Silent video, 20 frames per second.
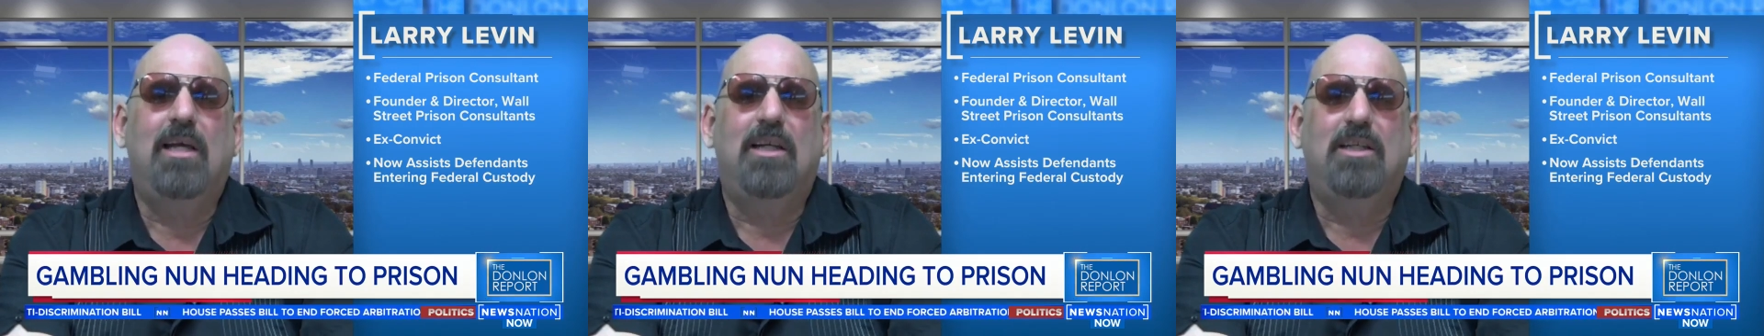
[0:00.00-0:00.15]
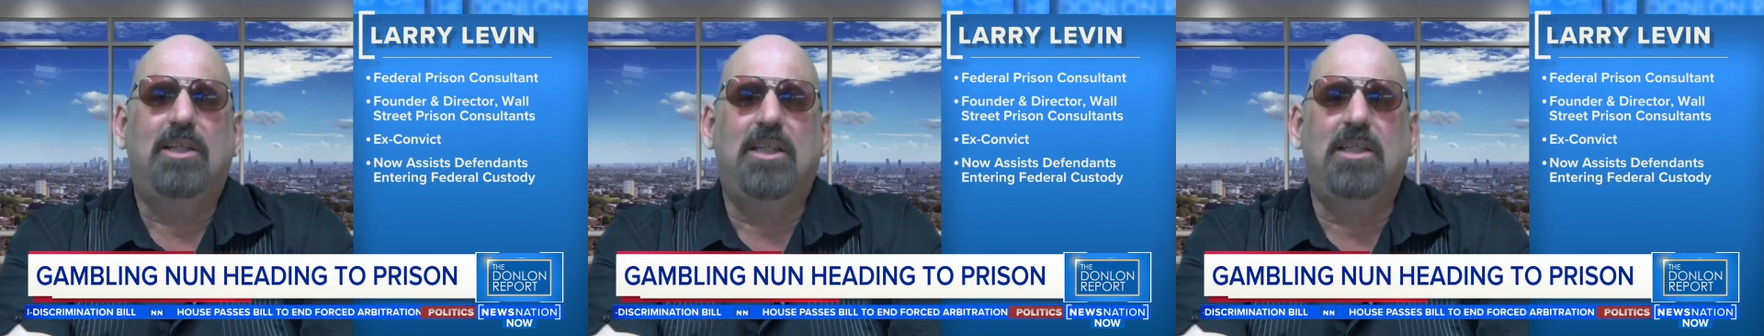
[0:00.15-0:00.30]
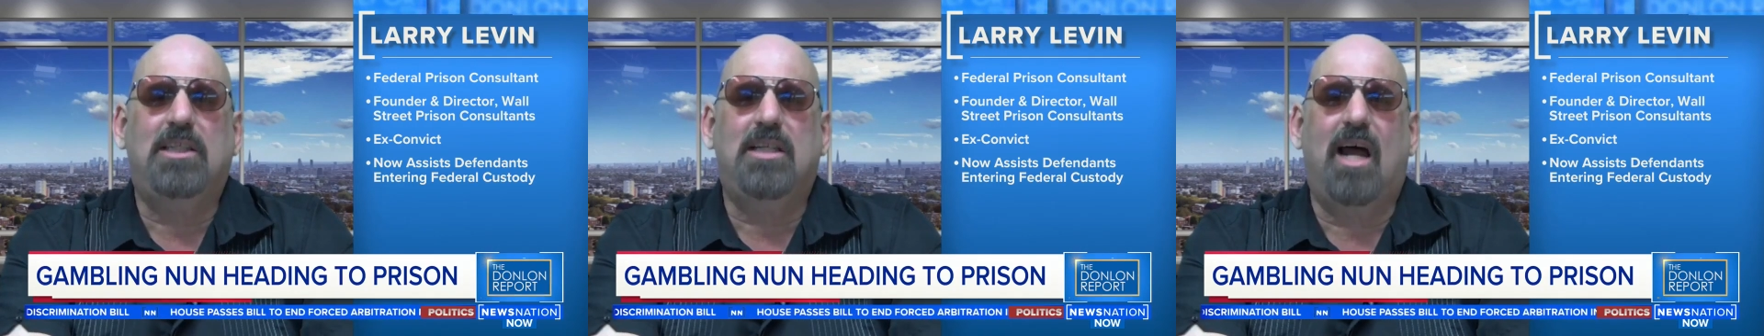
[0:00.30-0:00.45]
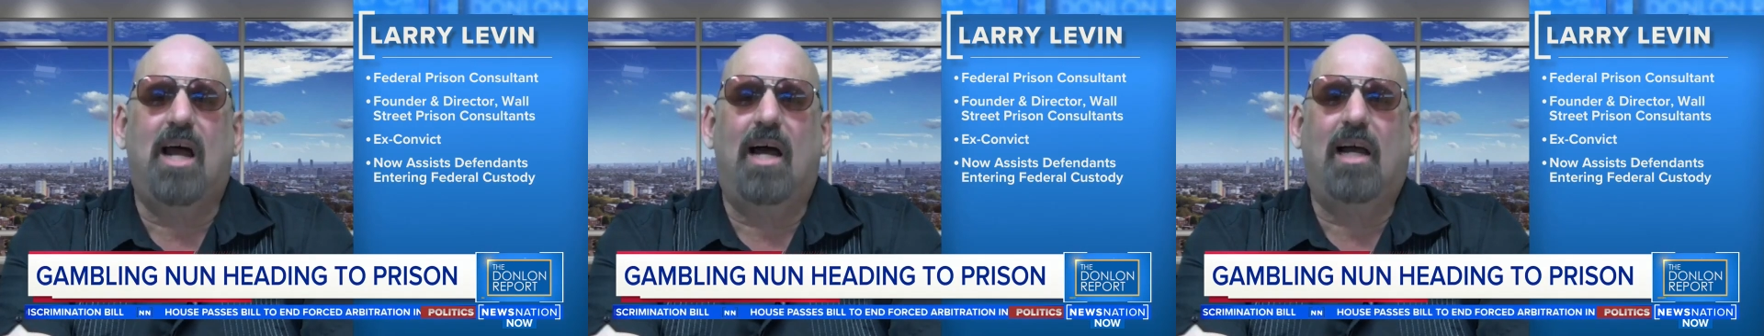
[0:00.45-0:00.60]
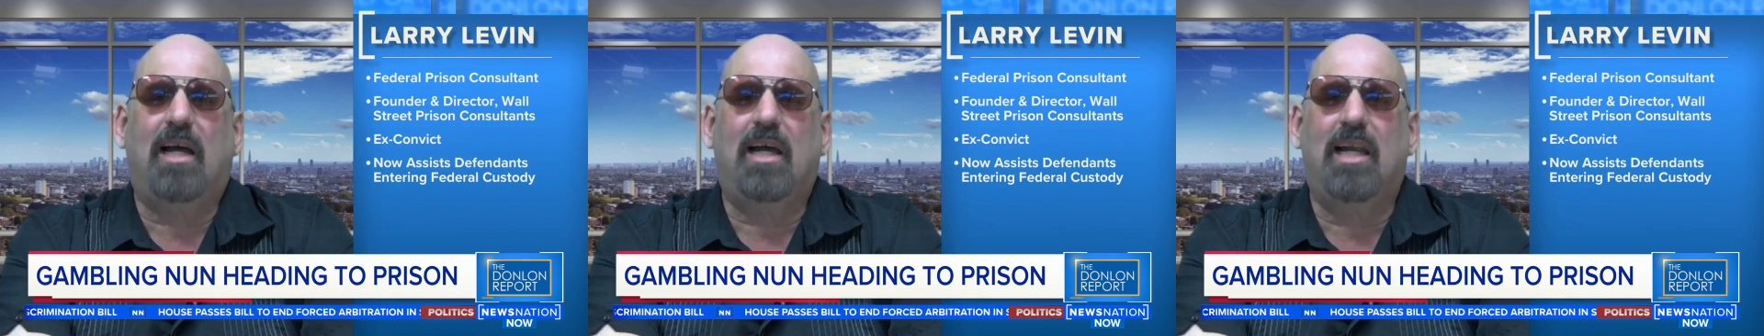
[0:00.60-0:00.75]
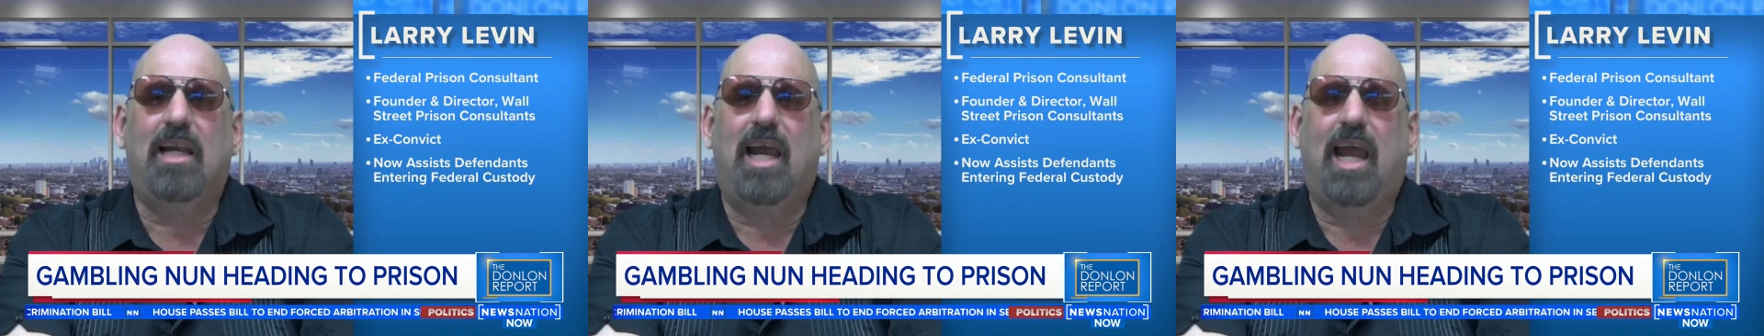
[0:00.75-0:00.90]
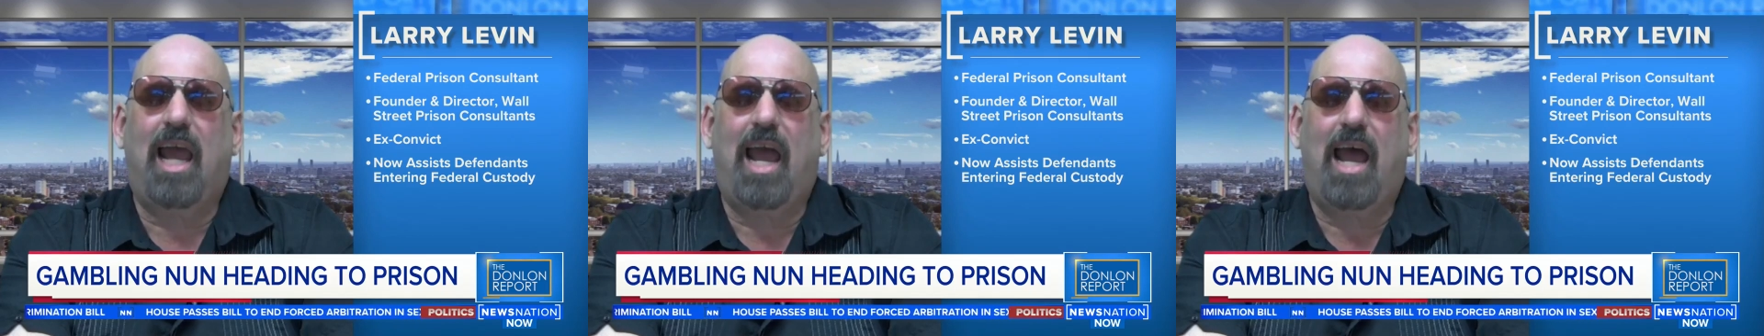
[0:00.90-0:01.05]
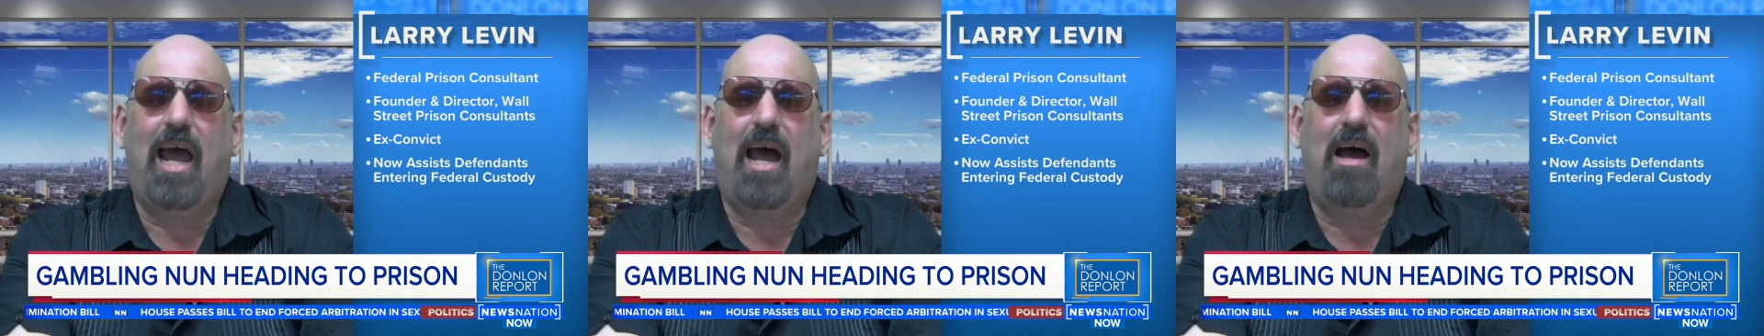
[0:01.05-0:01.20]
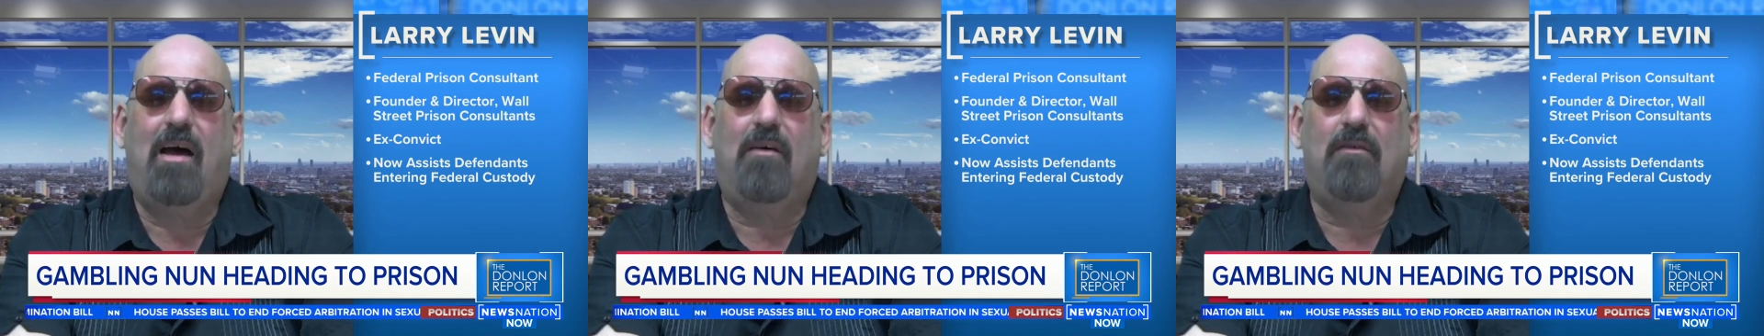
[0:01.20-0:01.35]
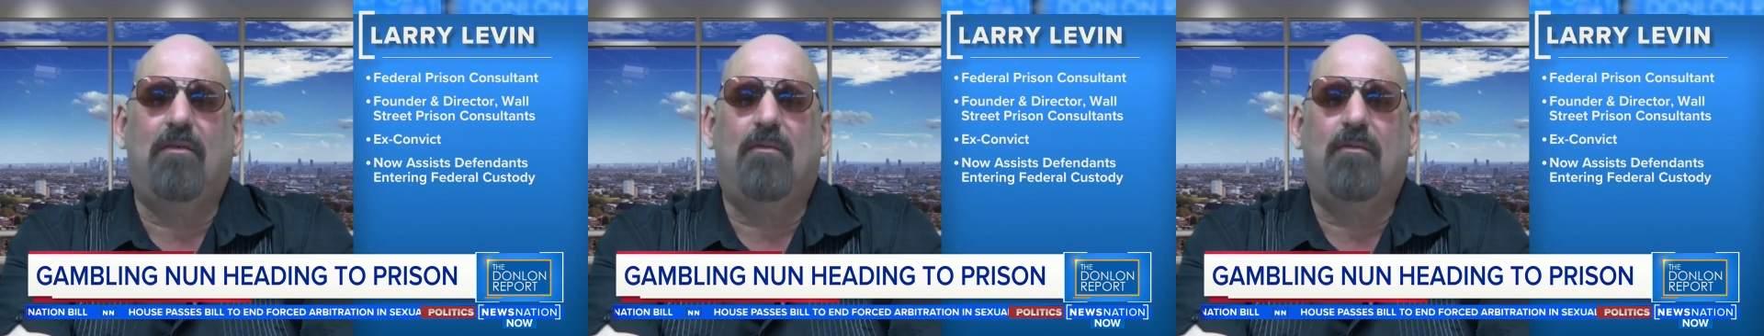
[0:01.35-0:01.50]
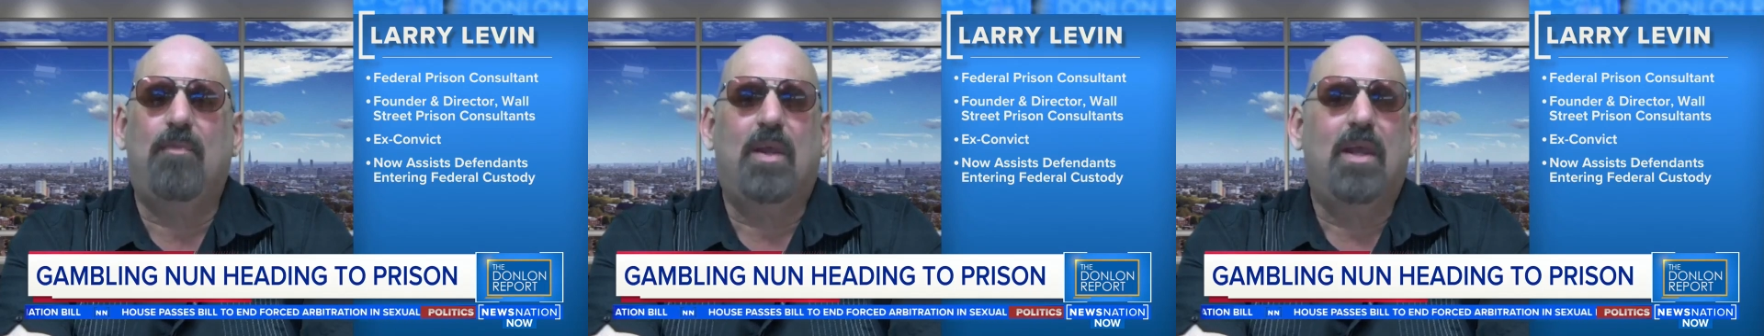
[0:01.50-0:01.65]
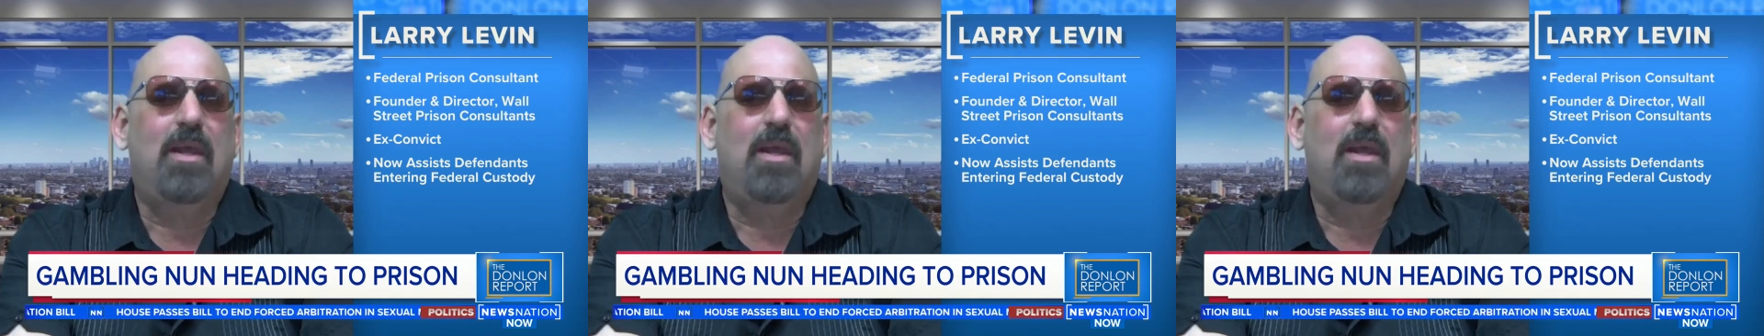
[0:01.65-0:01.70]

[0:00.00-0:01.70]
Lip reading: She's not going to have,